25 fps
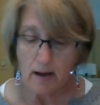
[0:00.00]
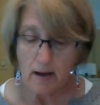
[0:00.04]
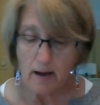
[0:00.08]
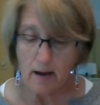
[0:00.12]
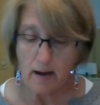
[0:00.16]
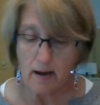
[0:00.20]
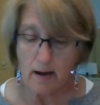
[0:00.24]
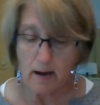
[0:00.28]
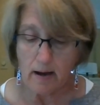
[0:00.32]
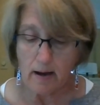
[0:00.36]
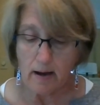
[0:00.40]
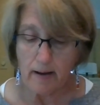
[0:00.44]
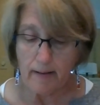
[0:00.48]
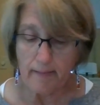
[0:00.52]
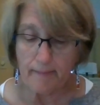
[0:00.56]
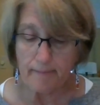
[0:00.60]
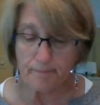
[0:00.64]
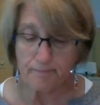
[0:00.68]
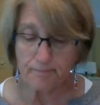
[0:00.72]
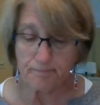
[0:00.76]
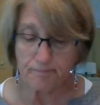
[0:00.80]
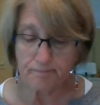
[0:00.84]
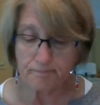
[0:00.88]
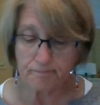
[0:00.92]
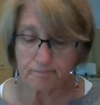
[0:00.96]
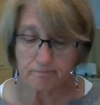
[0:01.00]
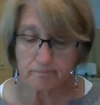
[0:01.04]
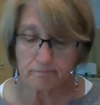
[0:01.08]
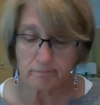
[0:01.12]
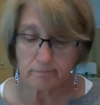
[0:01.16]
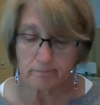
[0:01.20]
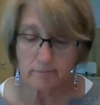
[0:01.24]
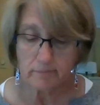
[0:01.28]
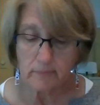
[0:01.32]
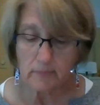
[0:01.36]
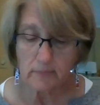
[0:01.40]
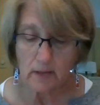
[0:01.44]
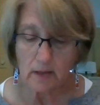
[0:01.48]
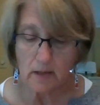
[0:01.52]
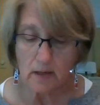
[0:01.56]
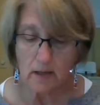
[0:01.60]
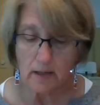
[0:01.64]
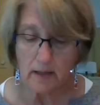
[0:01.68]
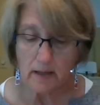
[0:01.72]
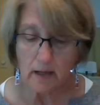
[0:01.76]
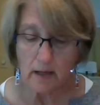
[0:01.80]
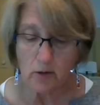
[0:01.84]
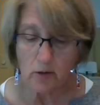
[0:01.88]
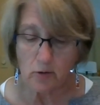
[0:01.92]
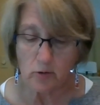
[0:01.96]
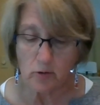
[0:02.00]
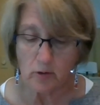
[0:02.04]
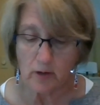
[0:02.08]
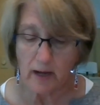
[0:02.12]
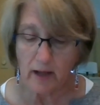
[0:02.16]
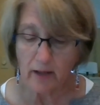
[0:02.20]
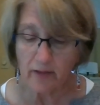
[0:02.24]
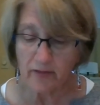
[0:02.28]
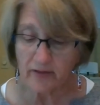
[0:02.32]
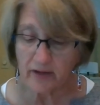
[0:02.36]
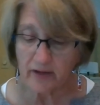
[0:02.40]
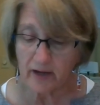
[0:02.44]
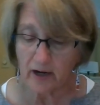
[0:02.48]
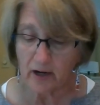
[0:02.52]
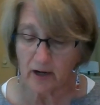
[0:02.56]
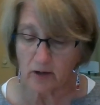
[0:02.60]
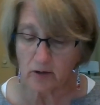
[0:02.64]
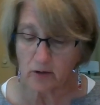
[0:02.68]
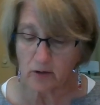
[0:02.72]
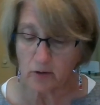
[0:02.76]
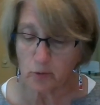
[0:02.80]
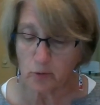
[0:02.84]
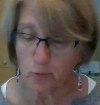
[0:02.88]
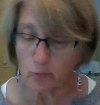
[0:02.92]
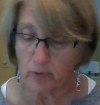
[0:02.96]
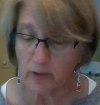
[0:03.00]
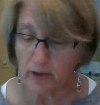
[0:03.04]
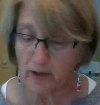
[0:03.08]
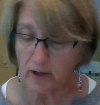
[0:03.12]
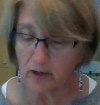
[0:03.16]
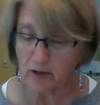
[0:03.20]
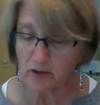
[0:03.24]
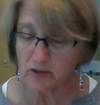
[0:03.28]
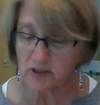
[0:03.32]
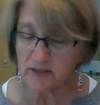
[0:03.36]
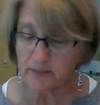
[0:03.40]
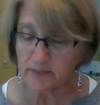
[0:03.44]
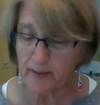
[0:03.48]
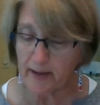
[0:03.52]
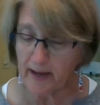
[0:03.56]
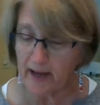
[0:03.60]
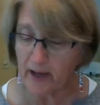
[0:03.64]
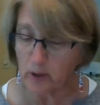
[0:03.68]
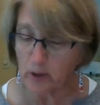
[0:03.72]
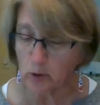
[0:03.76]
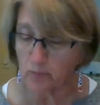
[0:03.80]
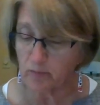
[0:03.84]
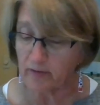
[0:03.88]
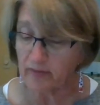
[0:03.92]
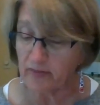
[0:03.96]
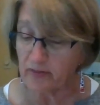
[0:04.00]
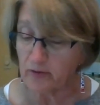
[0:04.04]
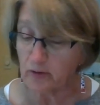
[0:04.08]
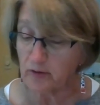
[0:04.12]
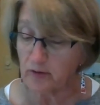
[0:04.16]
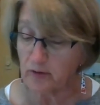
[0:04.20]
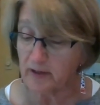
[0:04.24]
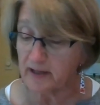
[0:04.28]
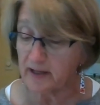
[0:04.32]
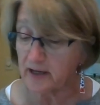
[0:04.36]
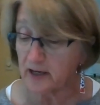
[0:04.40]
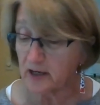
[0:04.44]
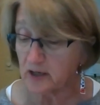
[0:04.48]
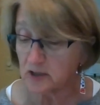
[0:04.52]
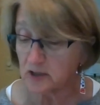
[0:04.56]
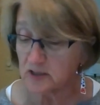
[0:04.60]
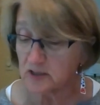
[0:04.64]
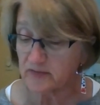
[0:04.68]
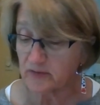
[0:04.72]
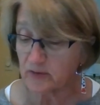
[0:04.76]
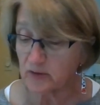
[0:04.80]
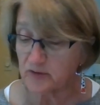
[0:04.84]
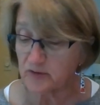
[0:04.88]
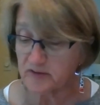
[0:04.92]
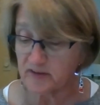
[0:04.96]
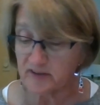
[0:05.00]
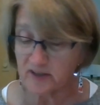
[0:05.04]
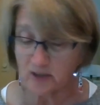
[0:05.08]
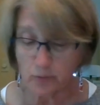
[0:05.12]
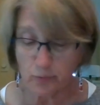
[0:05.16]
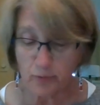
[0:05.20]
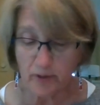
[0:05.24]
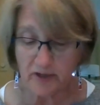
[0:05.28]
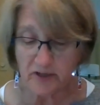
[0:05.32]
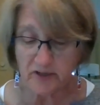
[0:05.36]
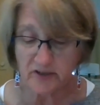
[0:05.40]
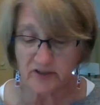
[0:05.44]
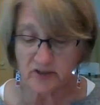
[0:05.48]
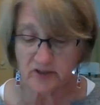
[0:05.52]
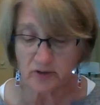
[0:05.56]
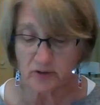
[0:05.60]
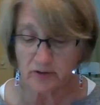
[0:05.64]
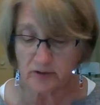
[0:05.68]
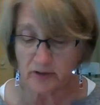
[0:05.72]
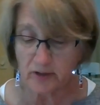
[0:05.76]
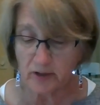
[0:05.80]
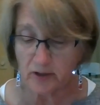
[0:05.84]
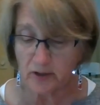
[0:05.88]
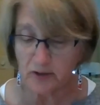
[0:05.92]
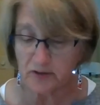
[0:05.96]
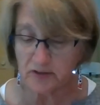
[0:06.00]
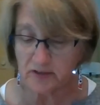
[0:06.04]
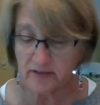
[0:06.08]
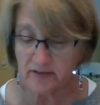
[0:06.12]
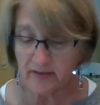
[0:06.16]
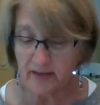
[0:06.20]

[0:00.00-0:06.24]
Her healthcare career spanned over 30 years, first as a registered nurse,